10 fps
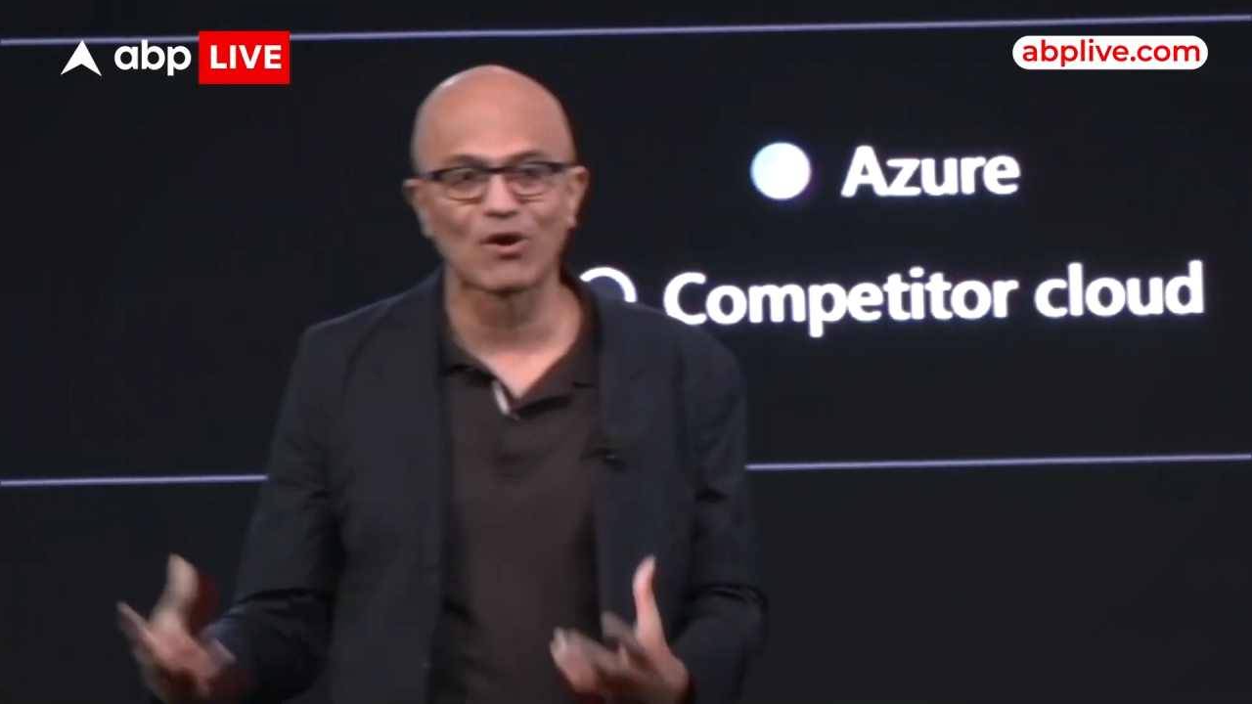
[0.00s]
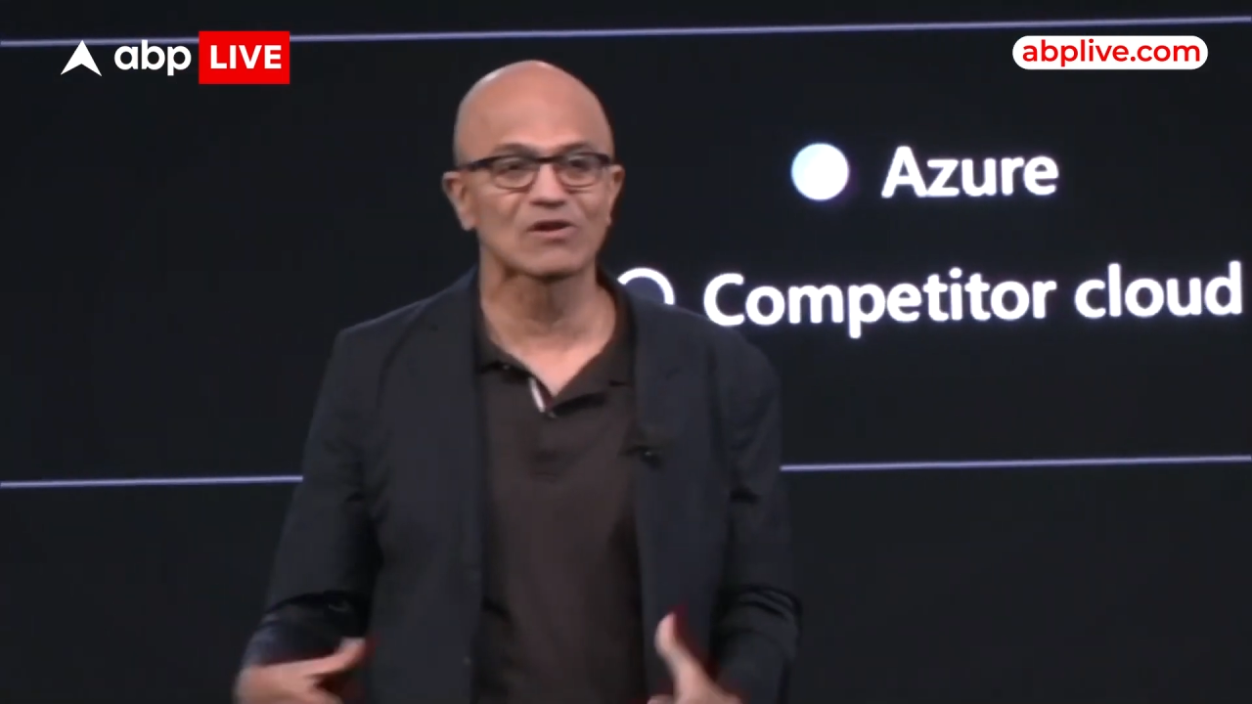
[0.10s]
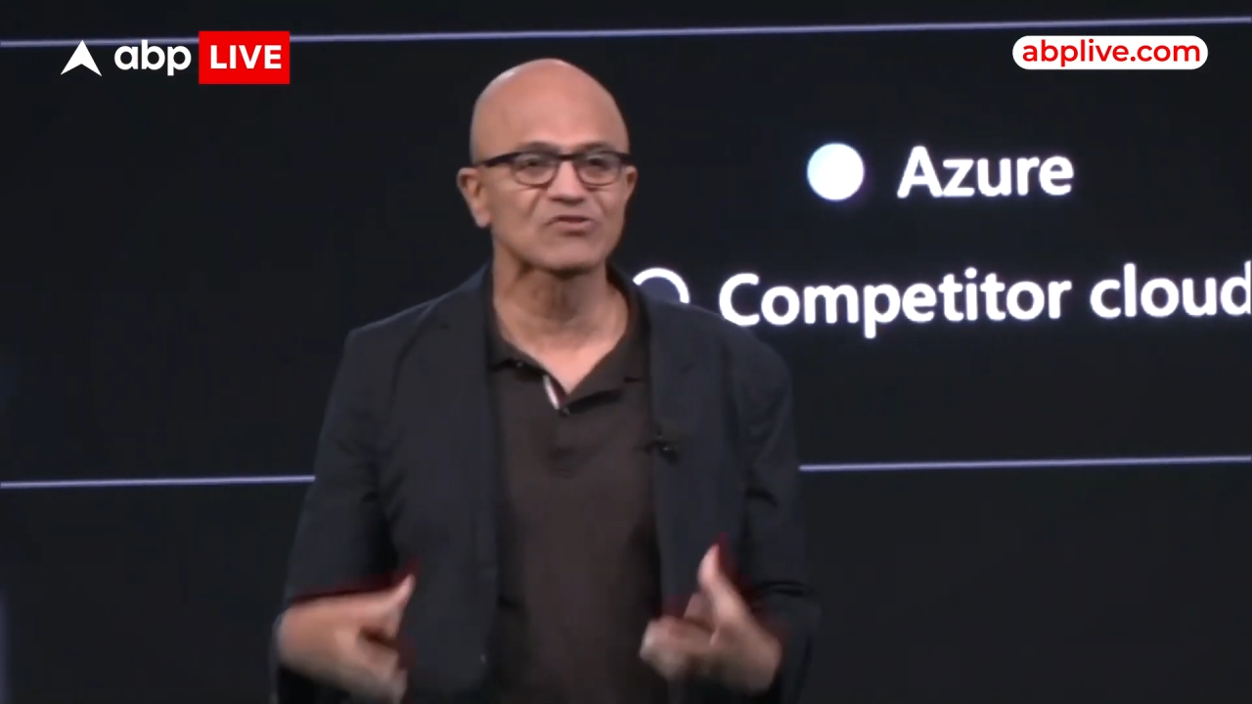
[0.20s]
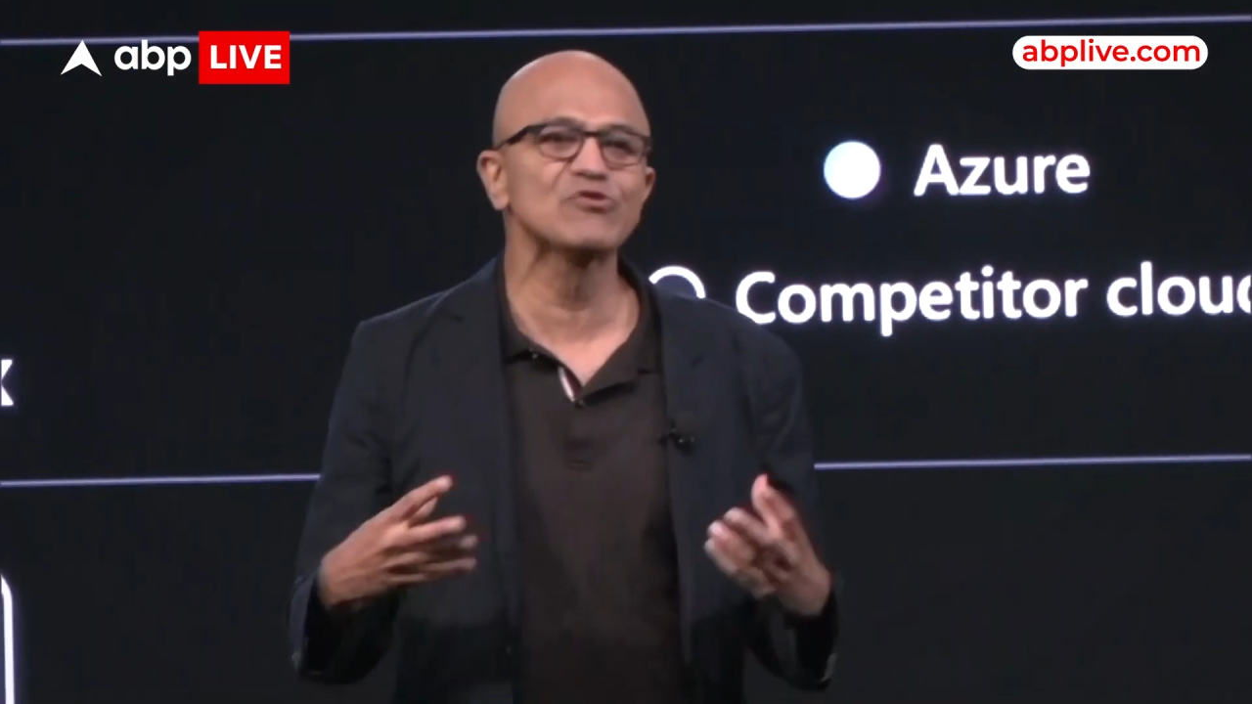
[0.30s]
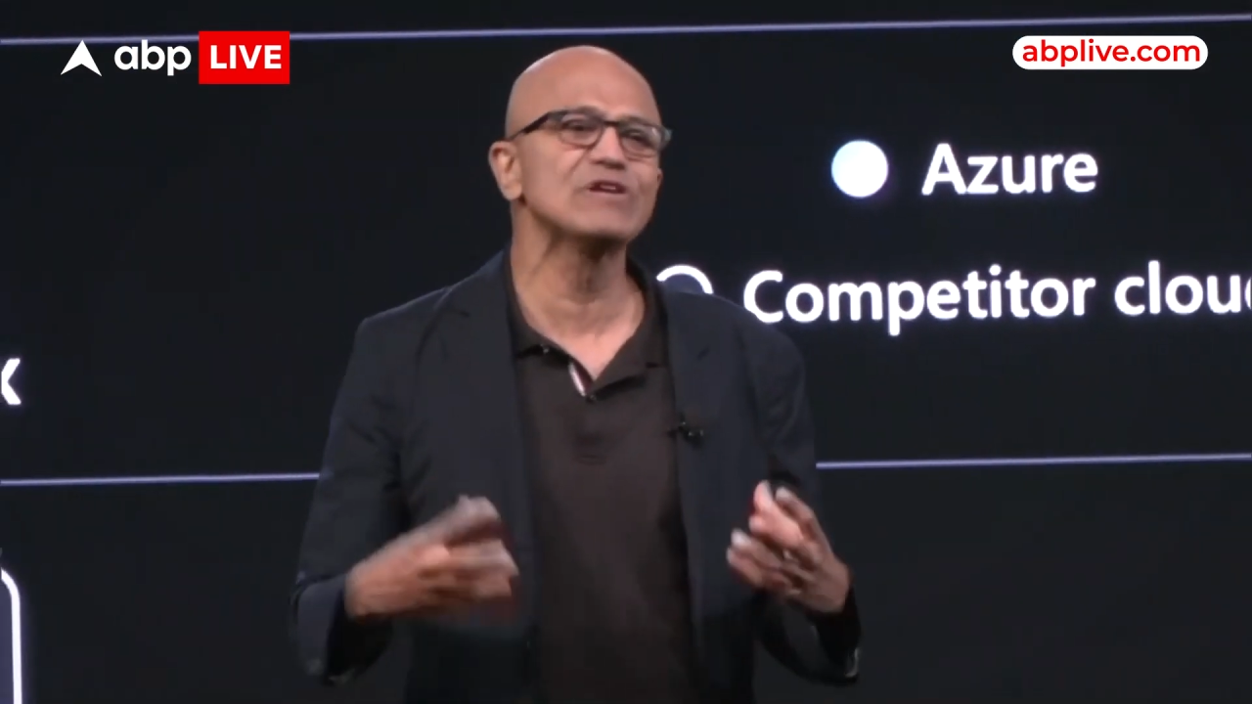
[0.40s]

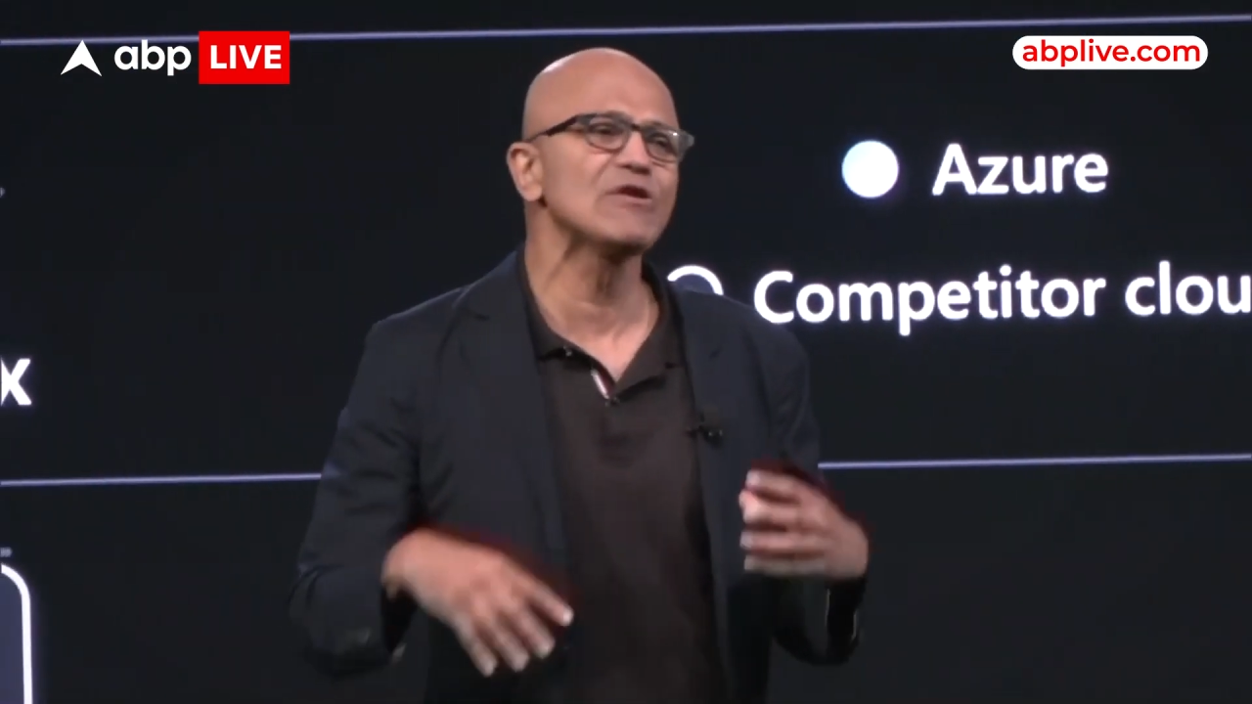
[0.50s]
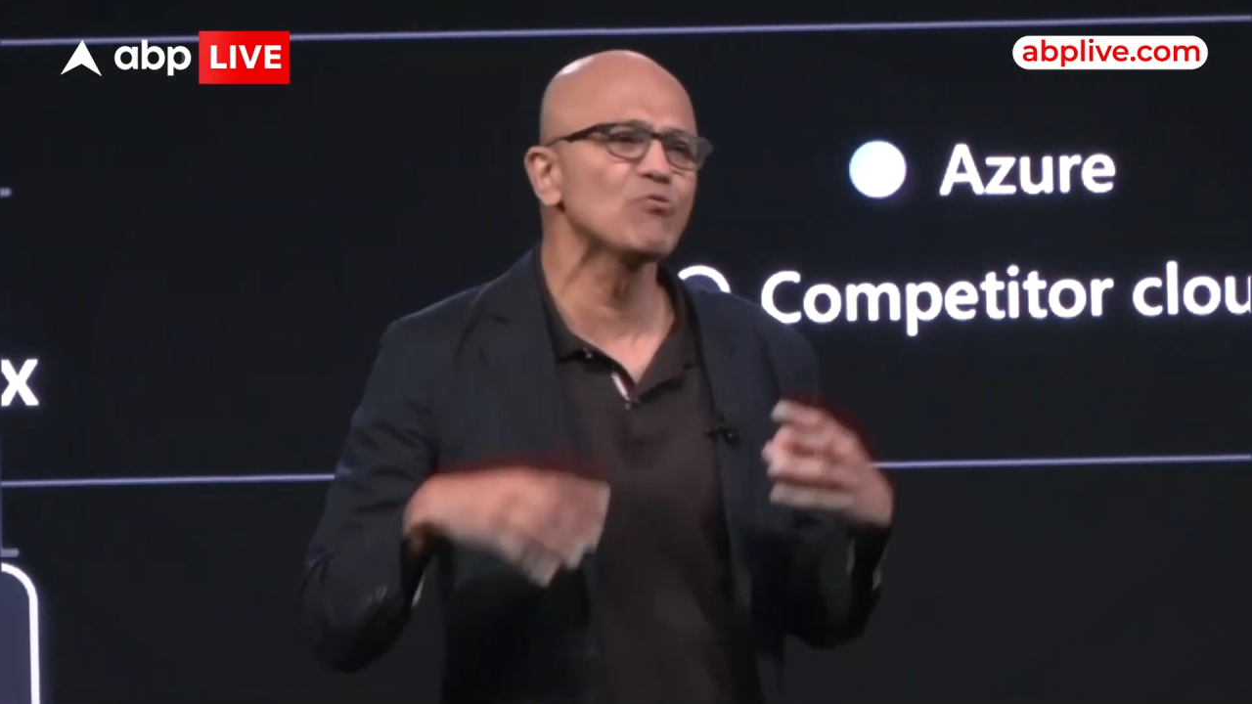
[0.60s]
models, you need